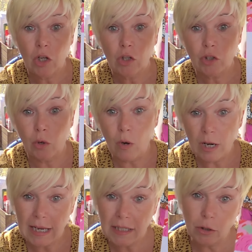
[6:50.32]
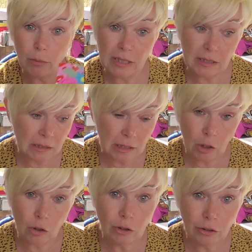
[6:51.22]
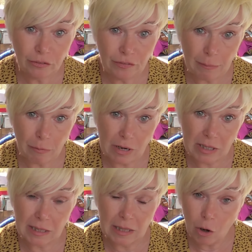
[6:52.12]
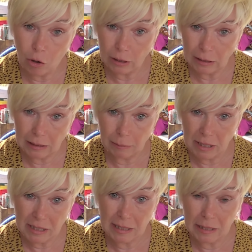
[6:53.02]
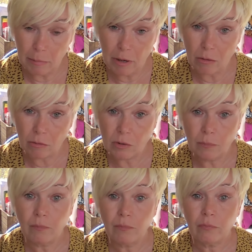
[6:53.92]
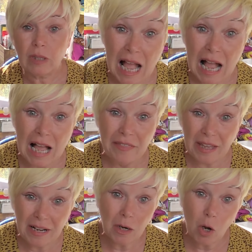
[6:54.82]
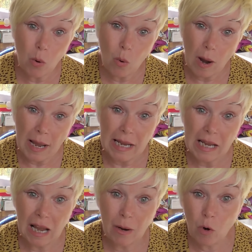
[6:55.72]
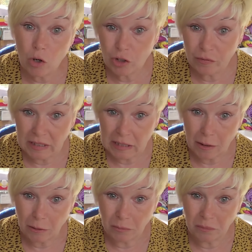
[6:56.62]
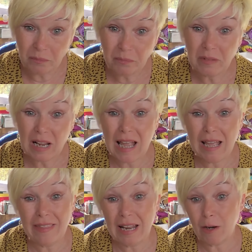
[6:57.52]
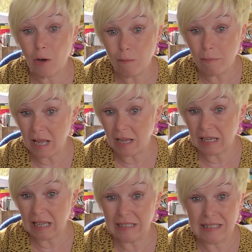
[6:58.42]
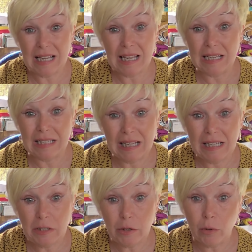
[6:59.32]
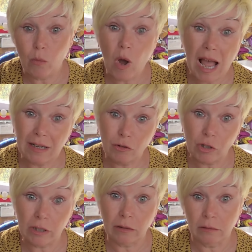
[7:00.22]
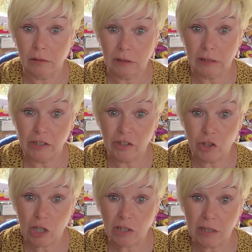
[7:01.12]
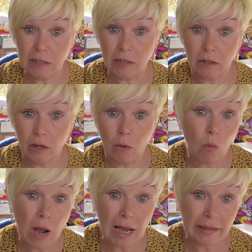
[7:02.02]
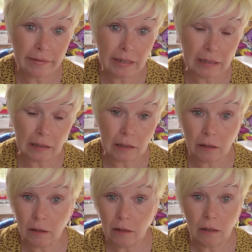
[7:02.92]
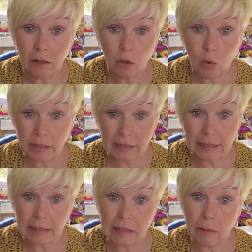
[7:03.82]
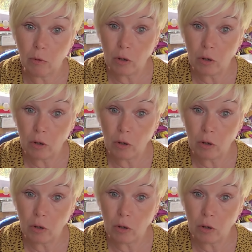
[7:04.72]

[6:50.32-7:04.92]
So what I do is look at the fabrics and all the little bits in the box. Then I go away and watch the video. And then I come back and say, let you know what Andrea has suggested and what I think quick sticks I'm going to